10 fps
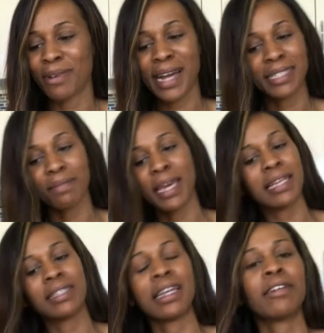
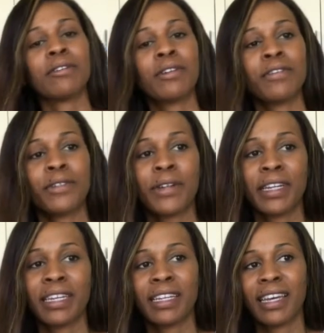bridesmaids, and I don't know if there are
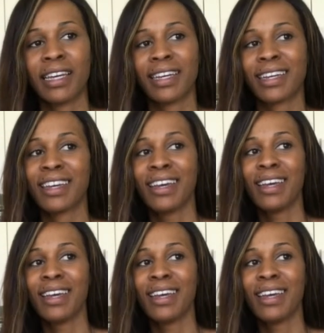any like